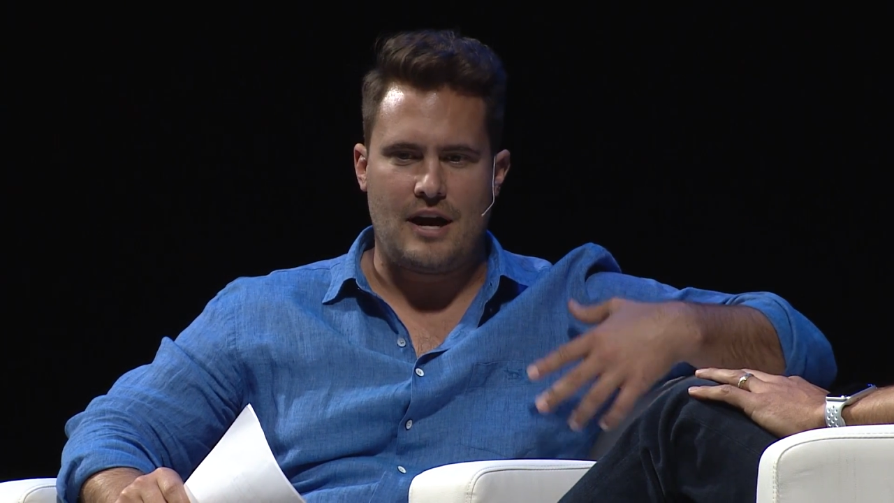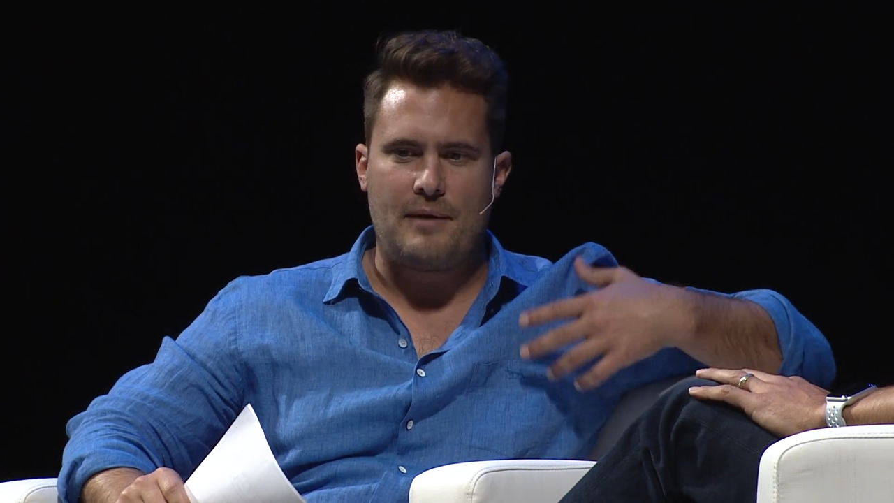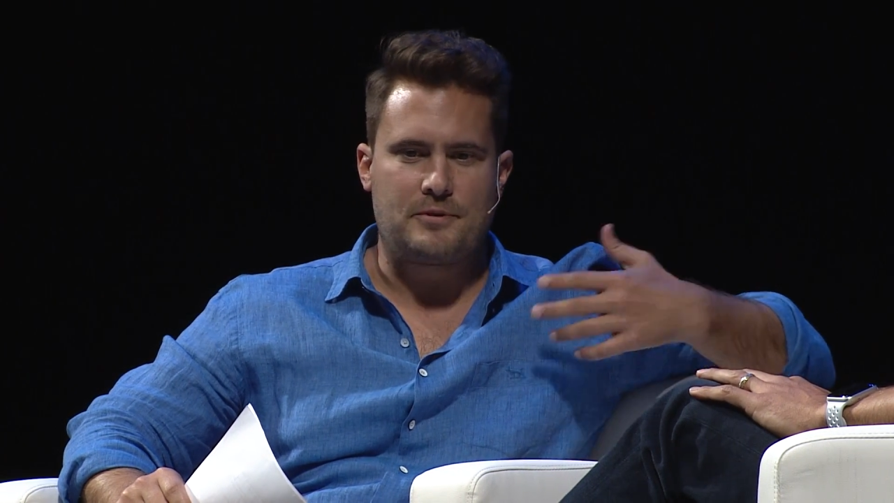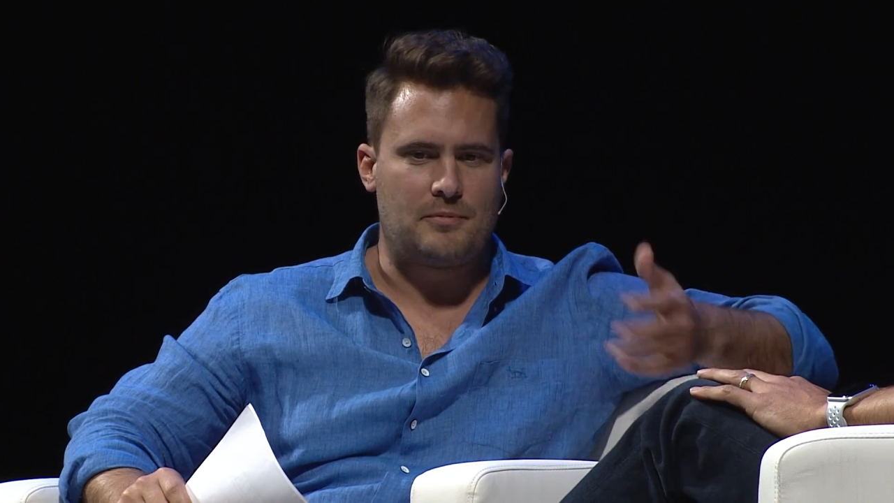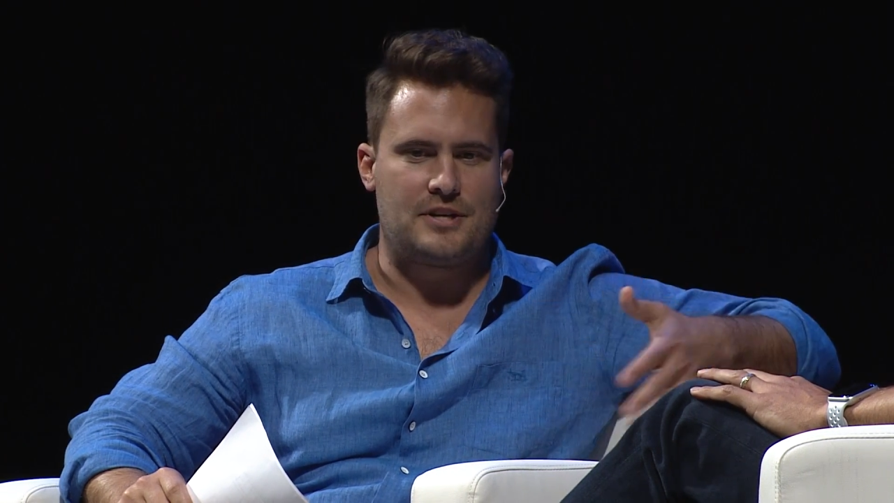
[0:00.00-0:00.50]

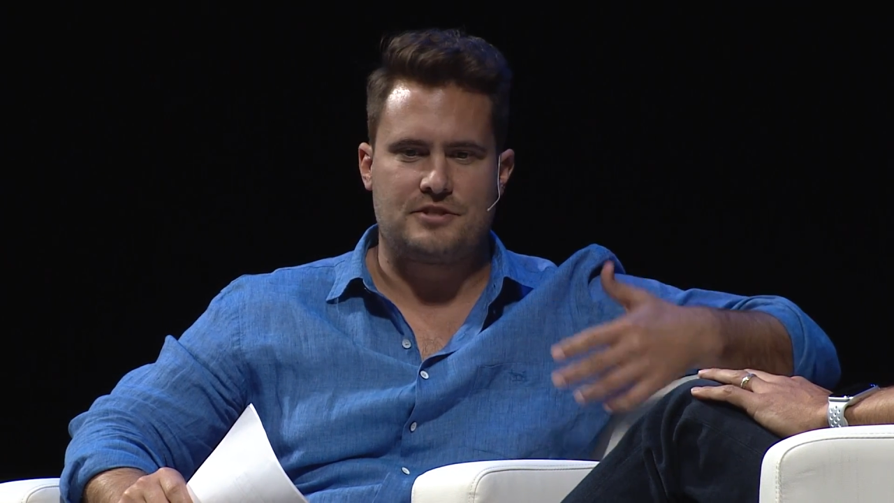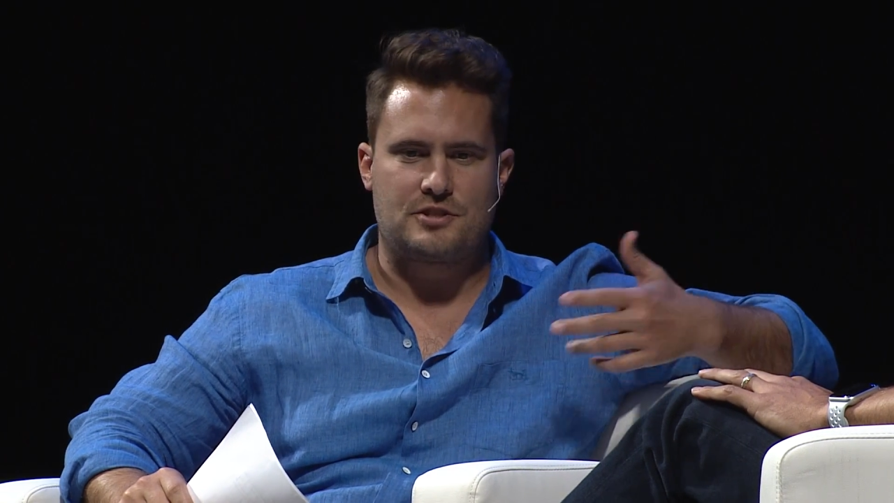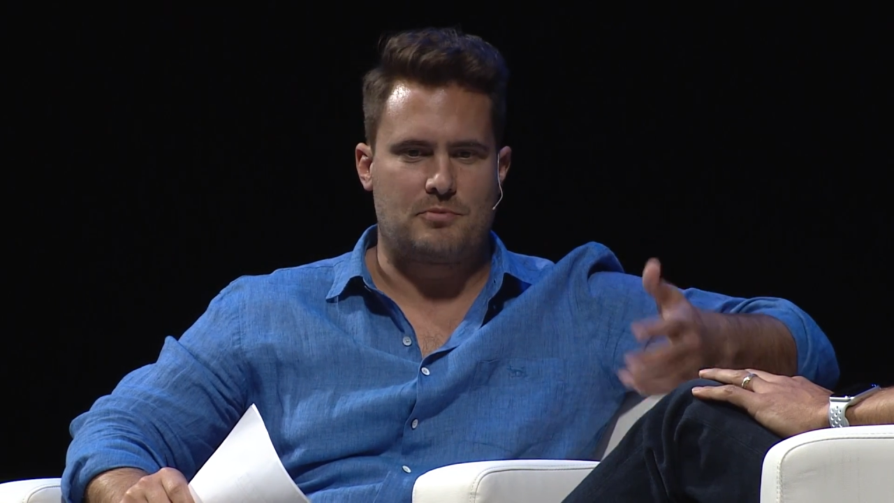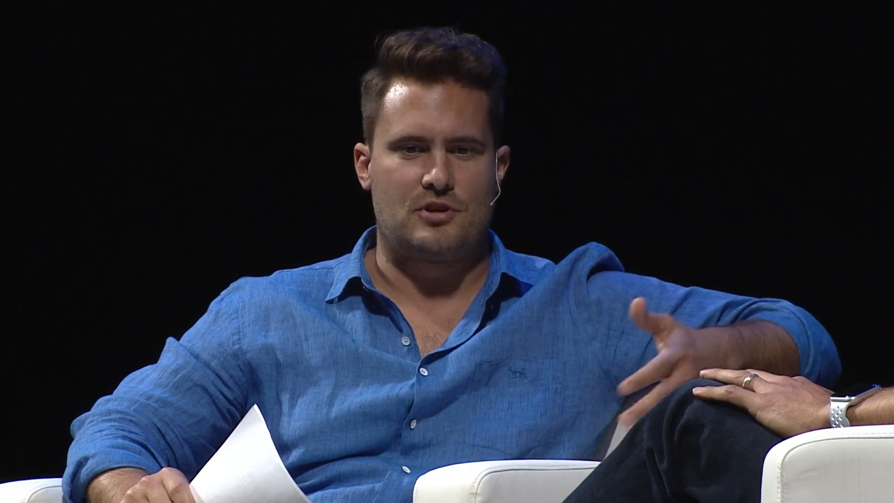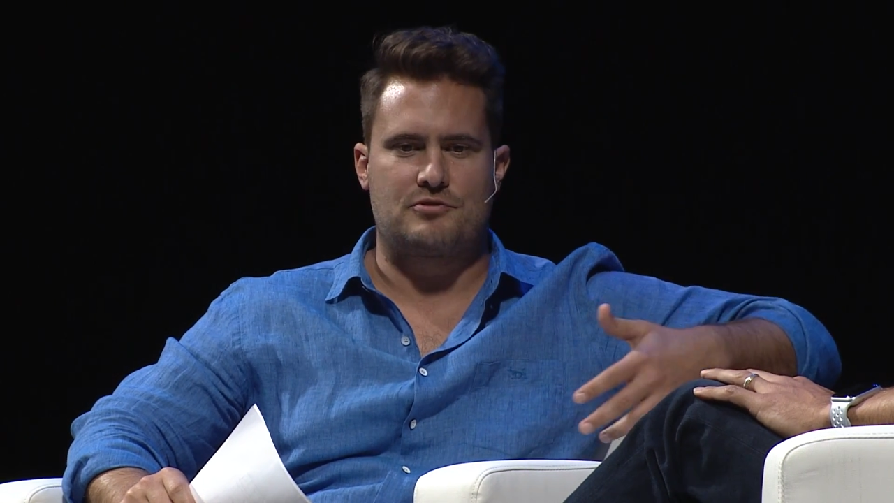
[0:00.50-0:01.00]
optimize the
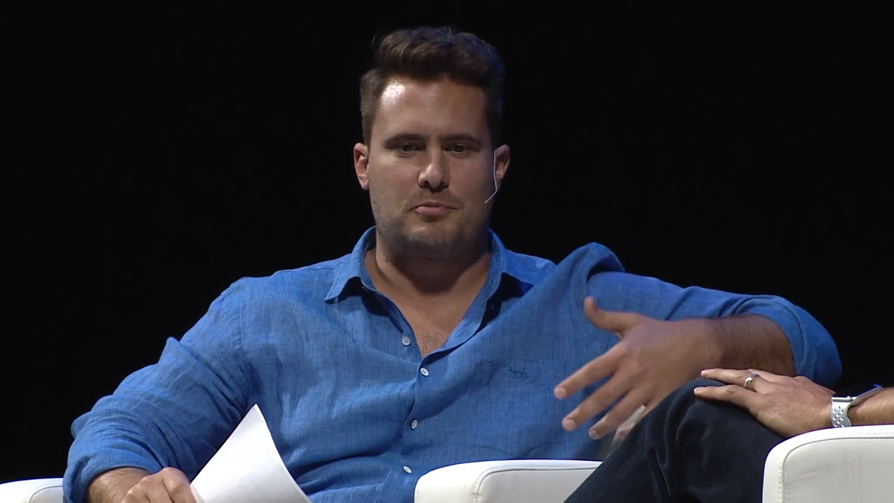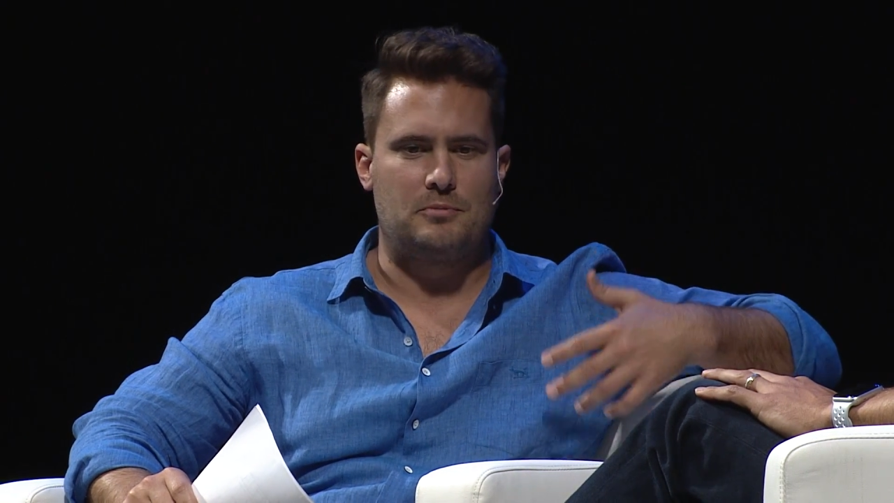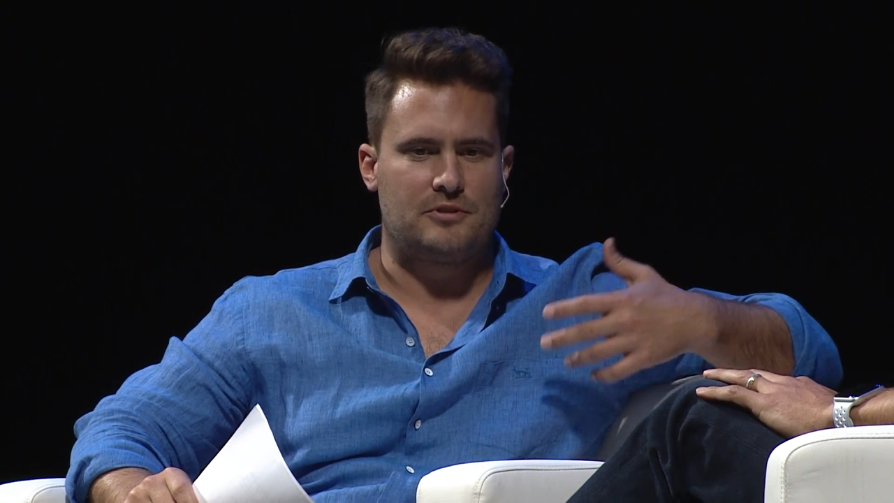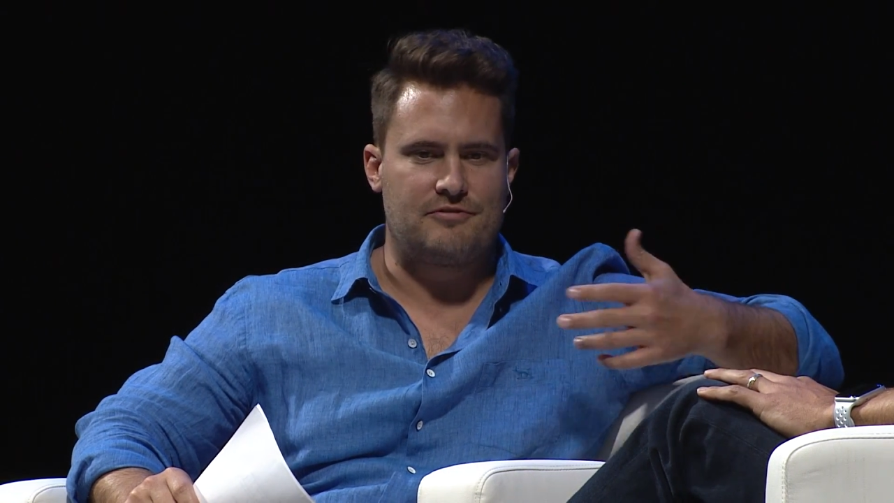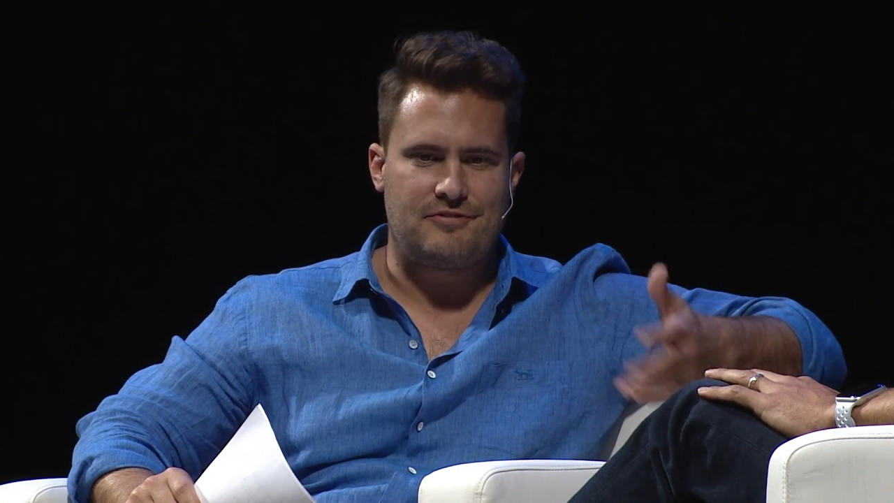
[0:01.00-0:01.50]
experience for
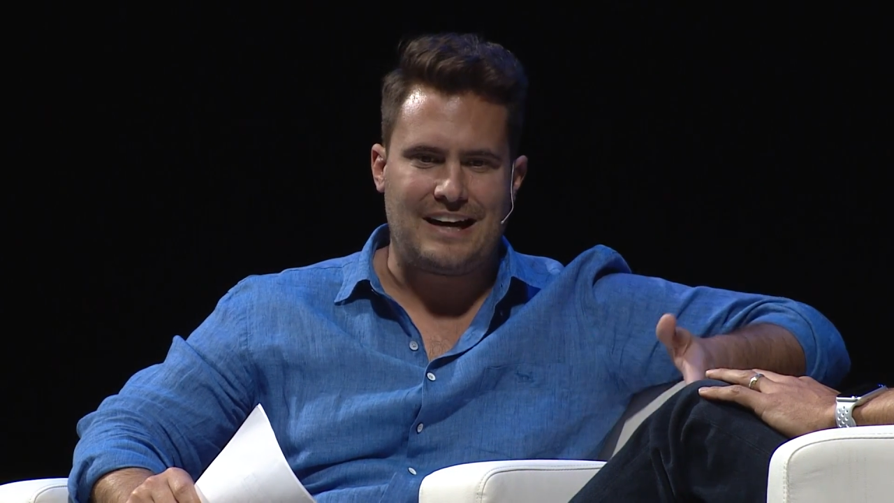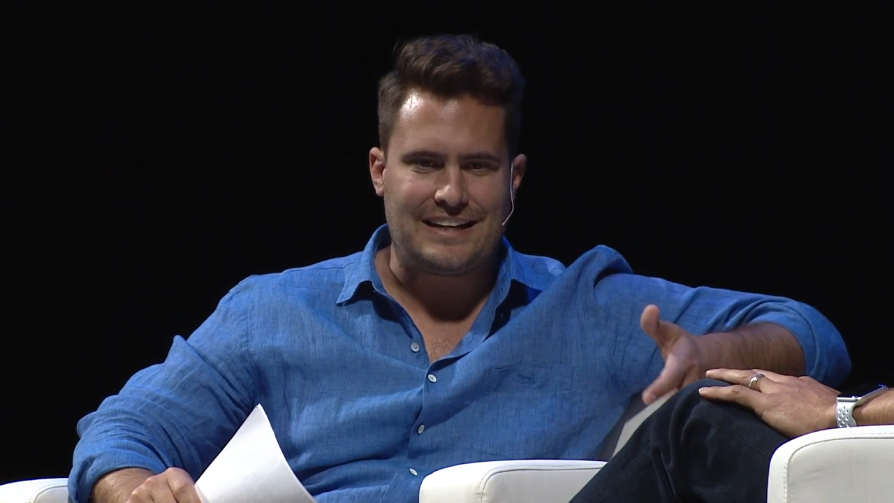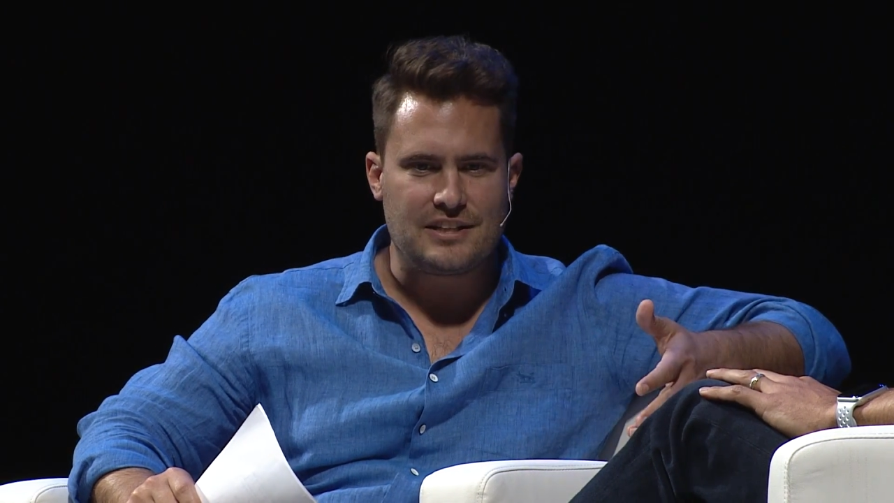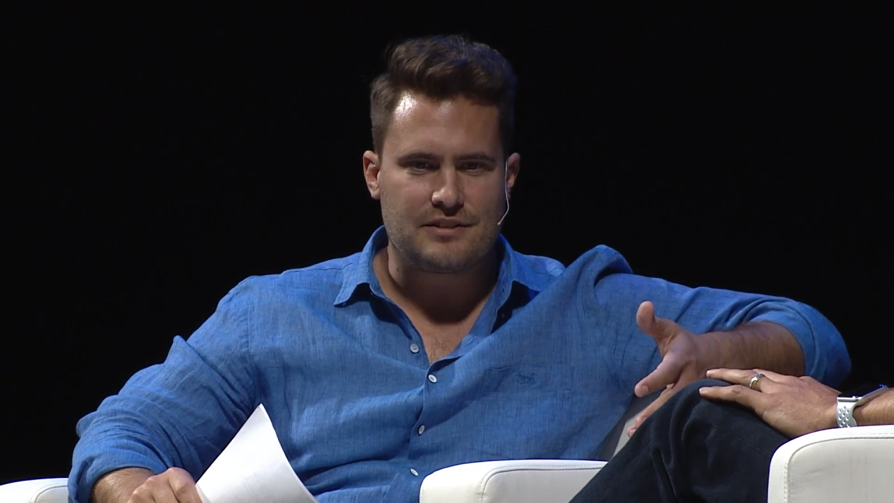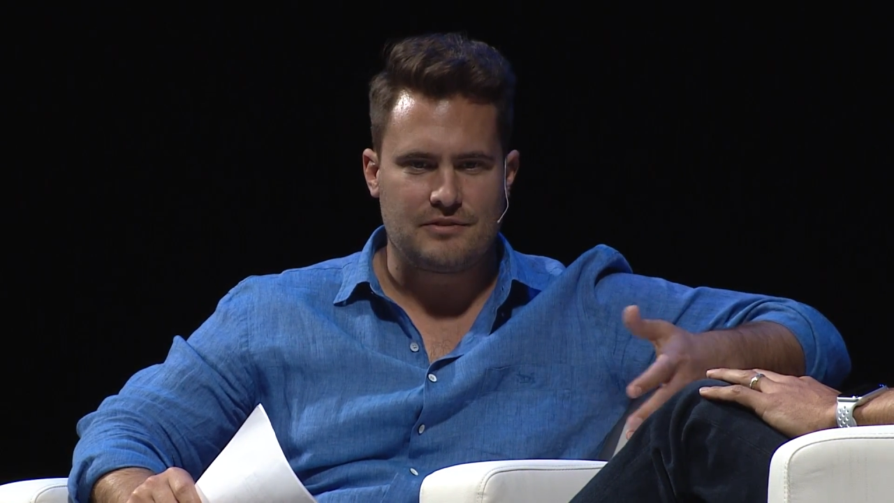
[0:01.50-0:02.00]
people to
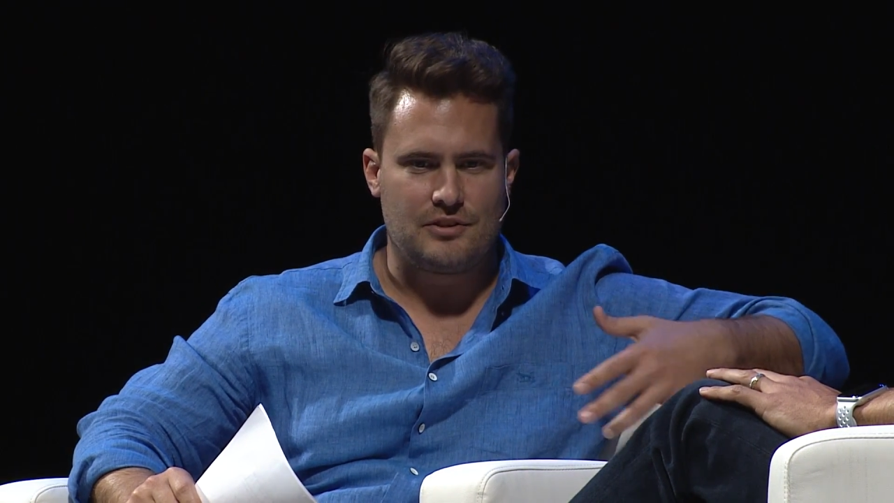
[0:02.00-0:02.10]
find